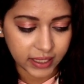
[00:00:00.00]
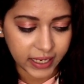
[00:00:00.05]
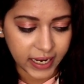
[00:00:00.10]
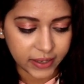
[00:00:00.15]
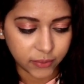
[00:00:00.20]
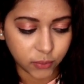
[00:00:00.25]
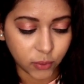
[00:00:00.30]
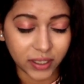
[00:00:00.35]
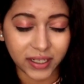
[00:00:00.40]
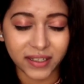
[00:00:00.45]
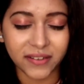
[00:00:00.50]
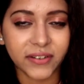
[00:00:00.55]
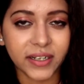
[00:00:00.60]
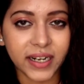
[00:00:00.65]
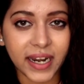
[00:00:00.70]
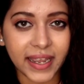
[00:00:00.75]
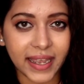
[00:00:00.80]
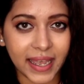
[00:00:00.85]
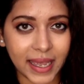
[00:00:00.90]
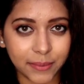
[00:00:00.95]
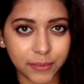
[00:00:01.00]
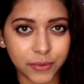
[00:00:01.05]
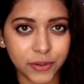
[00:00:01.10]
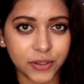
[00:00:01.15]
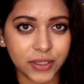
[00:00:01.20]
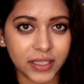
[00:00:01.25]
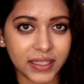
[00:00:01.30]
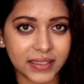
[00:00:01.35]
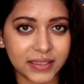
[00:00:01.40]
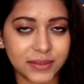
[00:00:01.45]
and whatever I am
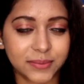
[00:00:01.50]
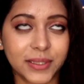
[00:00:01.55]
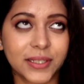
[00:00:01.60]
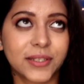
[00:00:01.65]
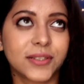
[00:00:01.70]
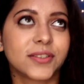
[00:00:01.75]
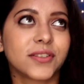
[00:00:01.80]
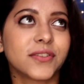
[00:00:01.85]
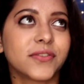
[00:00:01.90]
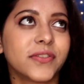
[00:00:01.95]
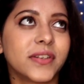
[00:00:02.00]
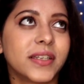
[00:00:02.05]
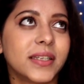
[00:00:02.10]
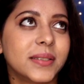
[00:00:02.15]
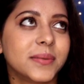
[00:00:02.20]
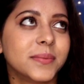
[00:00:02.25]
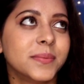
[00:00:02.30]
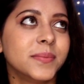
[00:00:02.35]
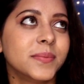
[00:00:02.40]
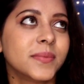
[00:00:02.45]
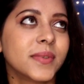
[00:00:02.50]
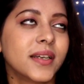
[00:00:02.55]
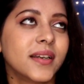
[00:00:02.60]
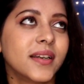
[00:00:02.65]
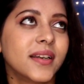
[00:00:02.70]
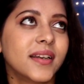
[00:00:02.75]
today is because of him.